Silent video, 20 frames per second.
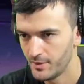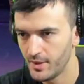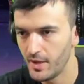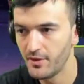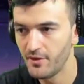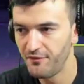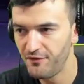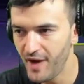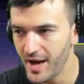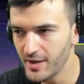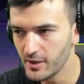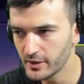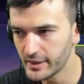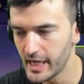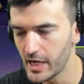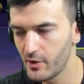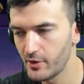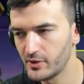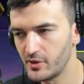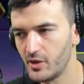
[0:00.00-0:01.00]
Now the final
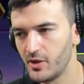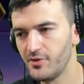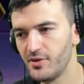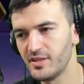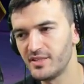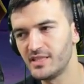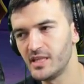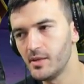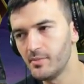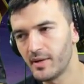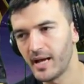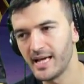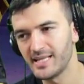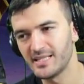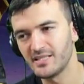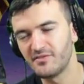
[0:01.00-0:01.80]
character on this team, guys,